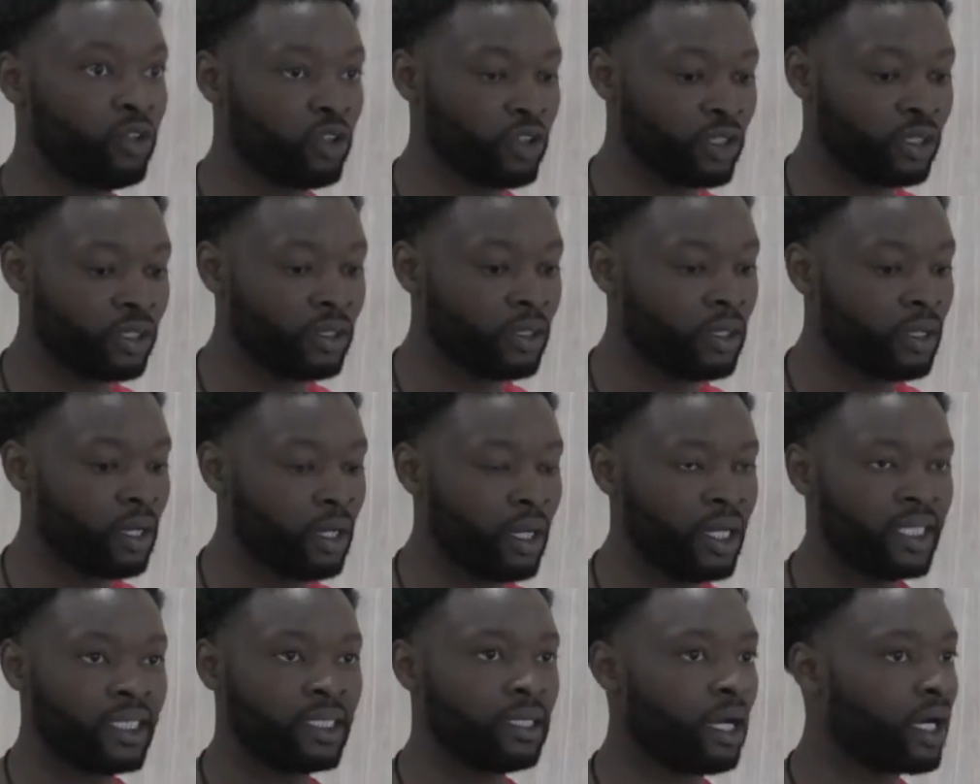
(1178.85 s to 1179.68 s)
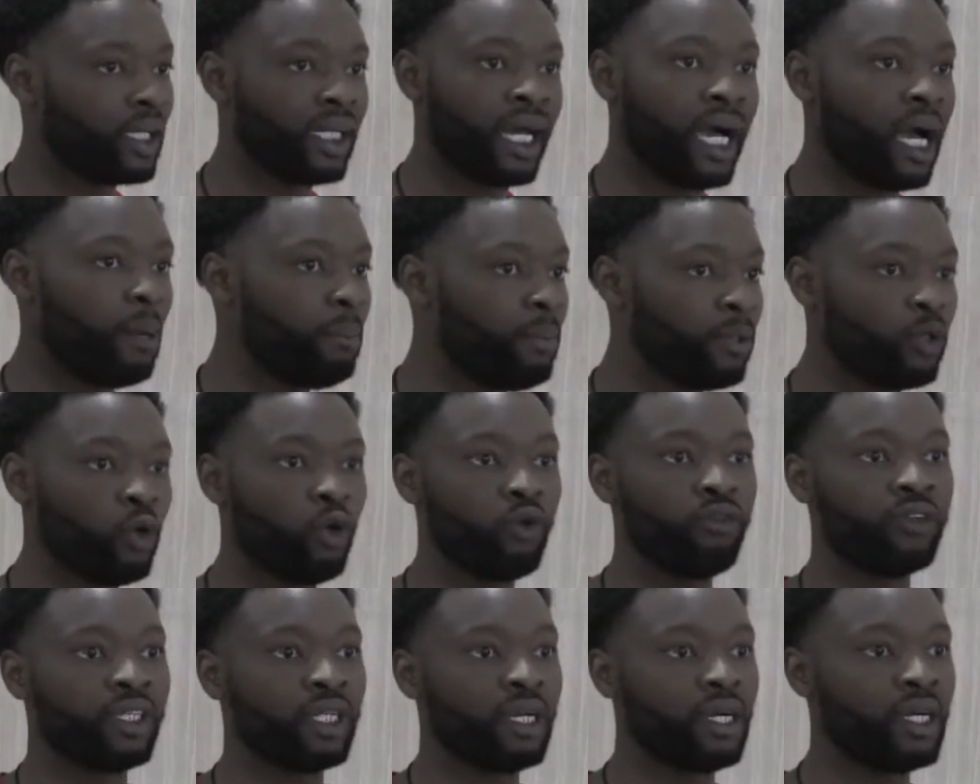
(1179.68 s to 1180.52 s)
Because it's not going to happen
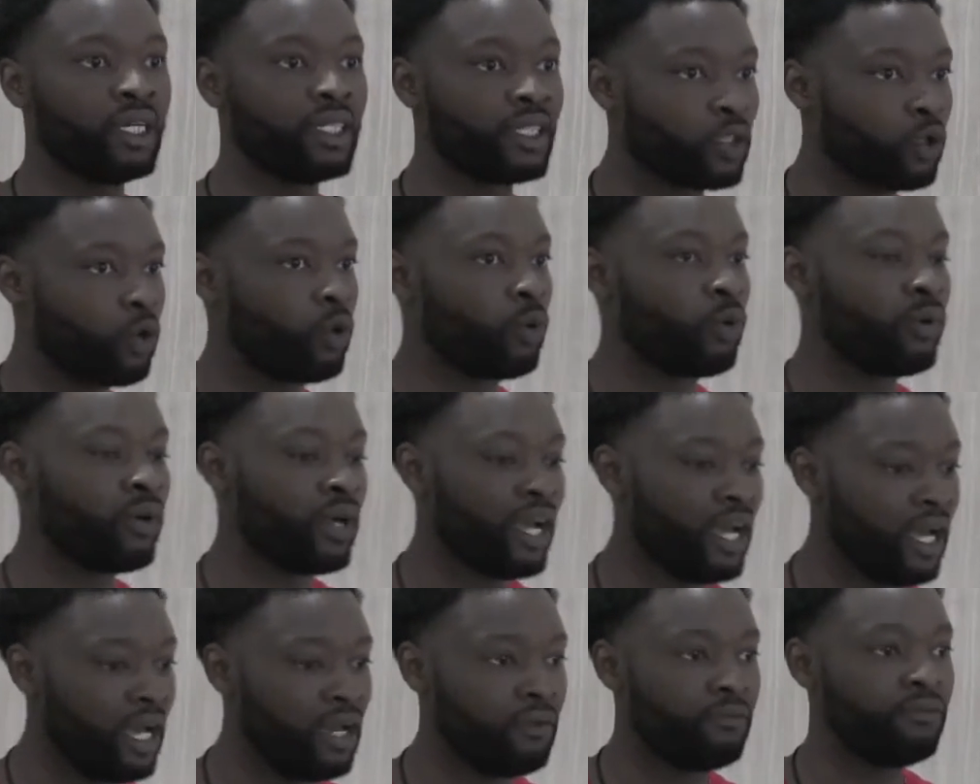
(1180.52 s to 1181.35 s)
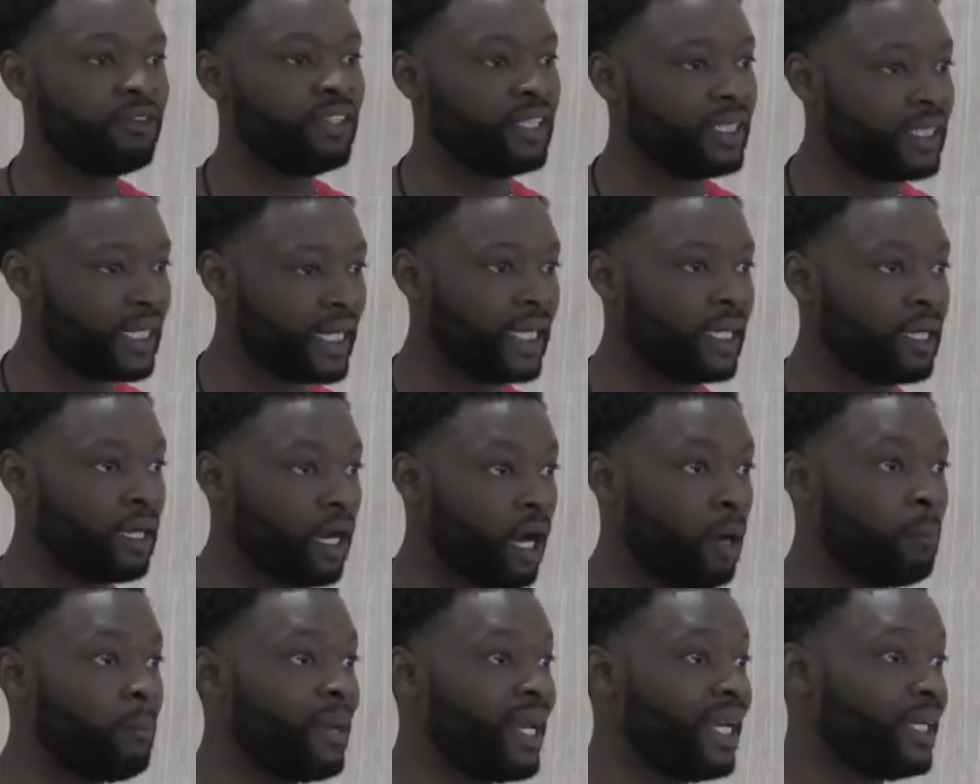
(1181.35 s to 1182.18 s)
overnight, so every day
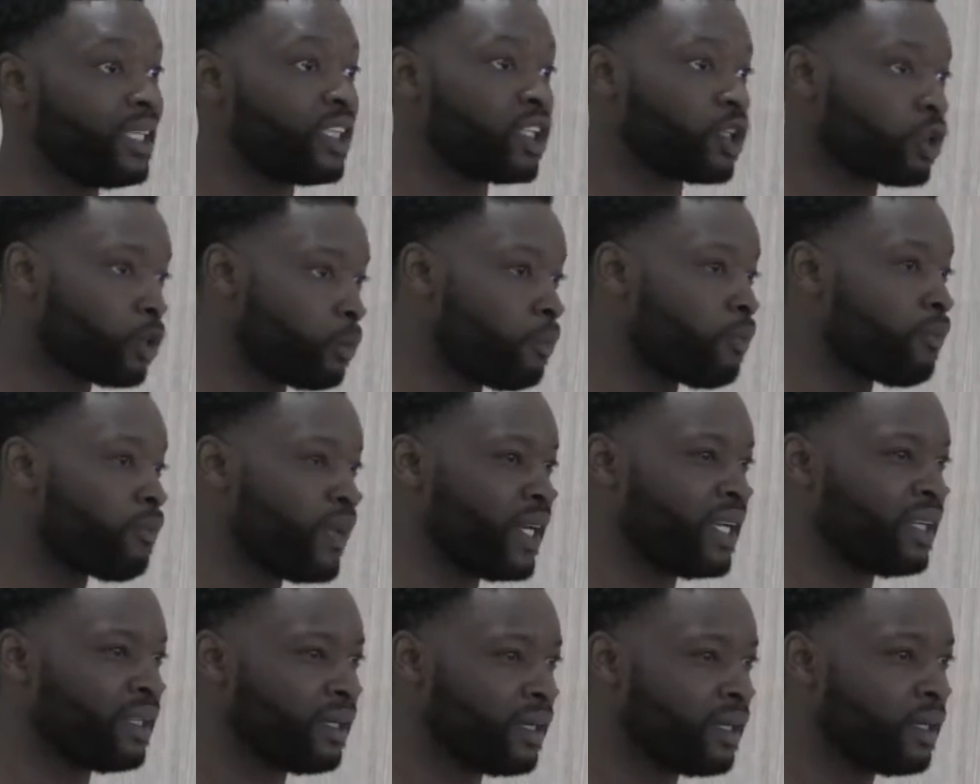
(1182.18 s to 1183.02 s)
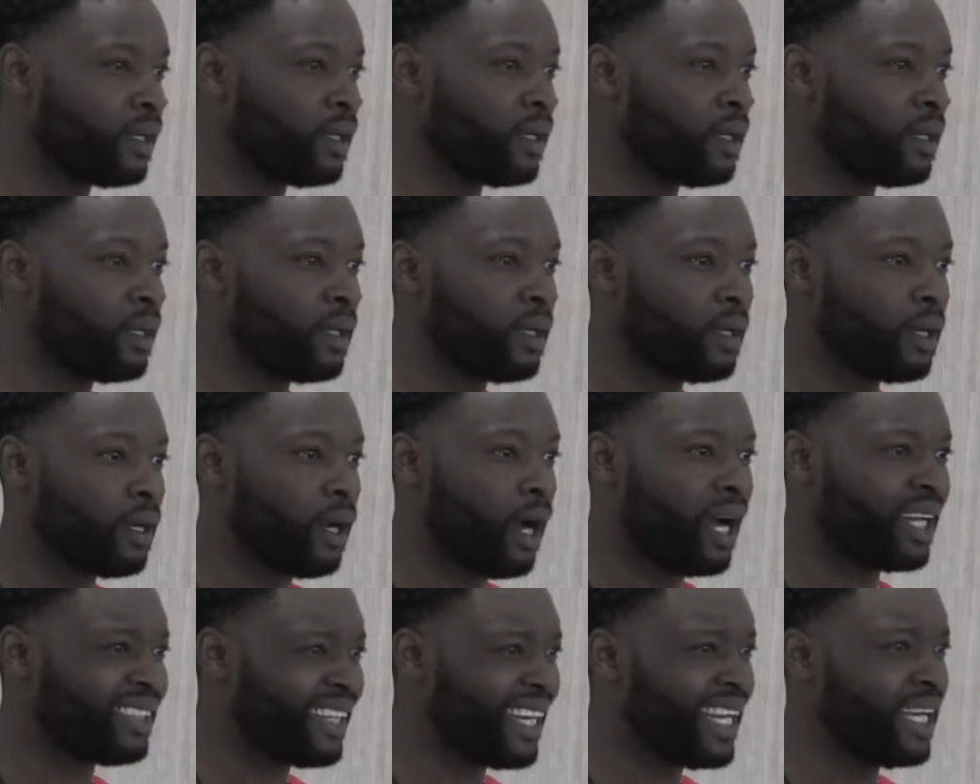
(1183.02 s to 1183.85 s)
I make something,
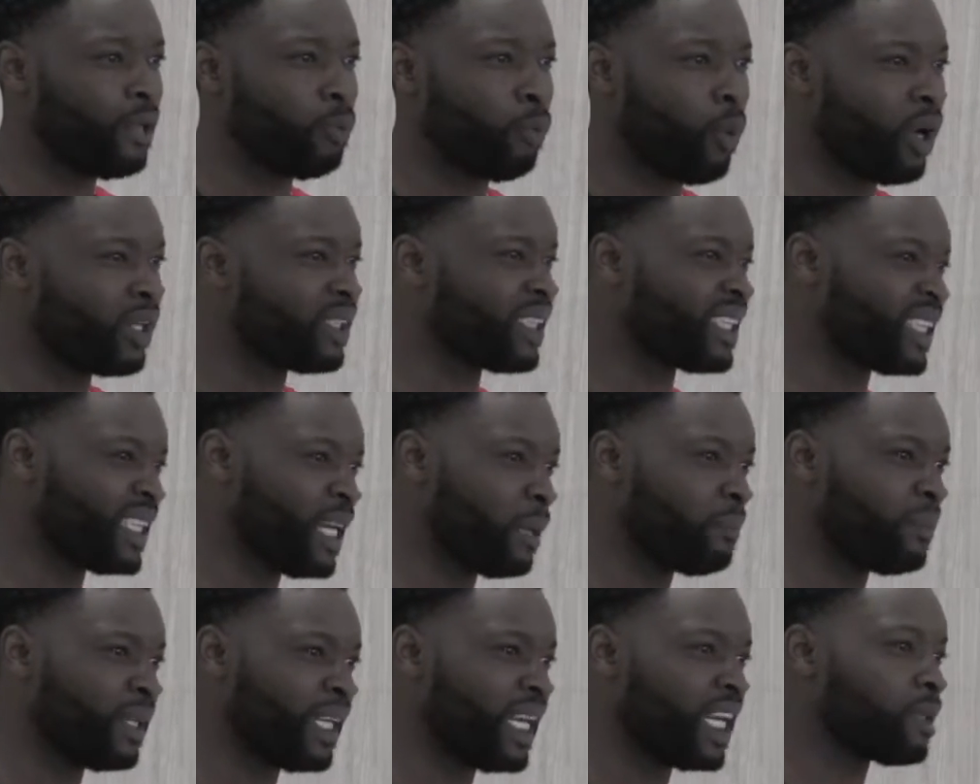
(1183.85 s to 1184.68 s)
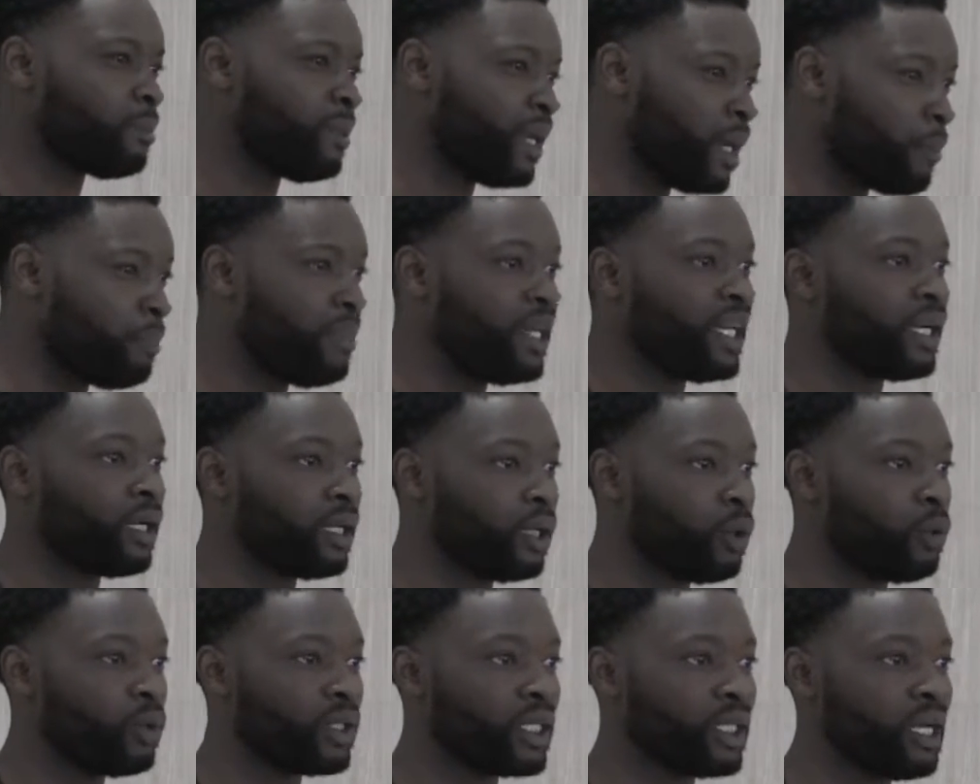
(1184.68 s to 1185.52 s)
I take one step that gets me a bit
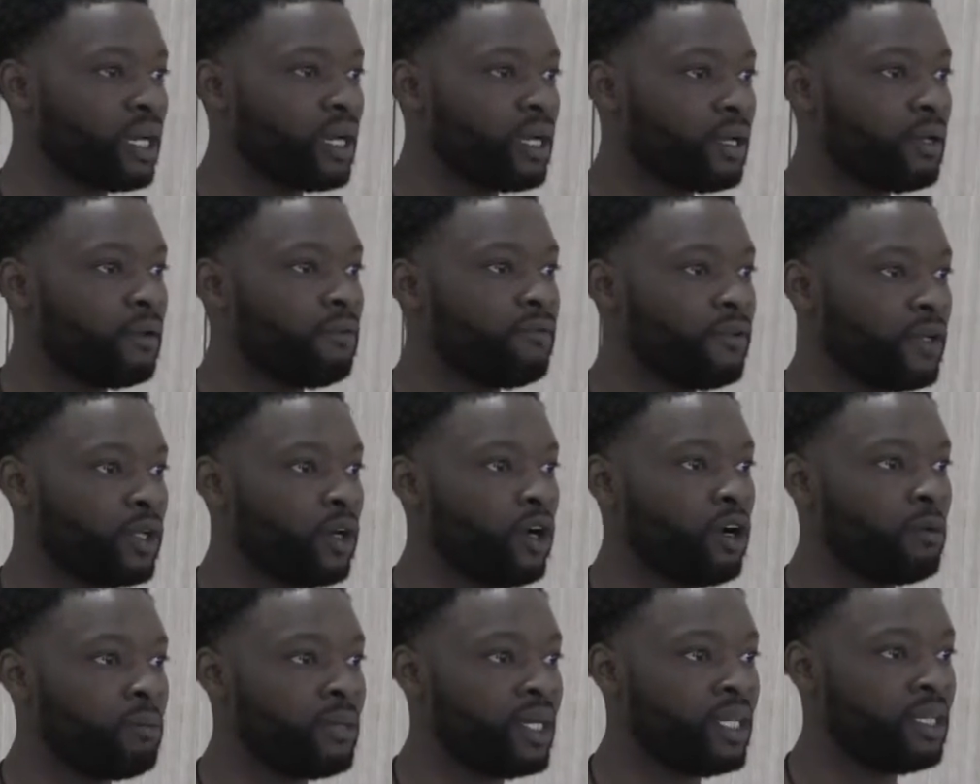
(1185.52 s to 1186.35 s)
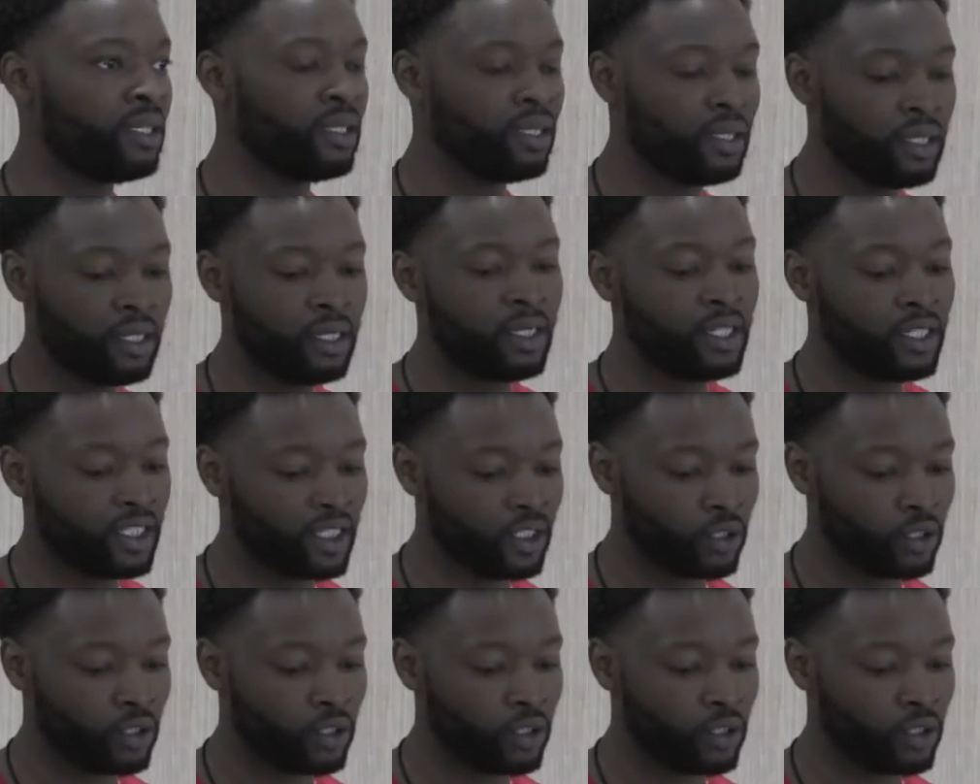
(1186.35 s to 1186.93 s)
closer, if you know what I mean?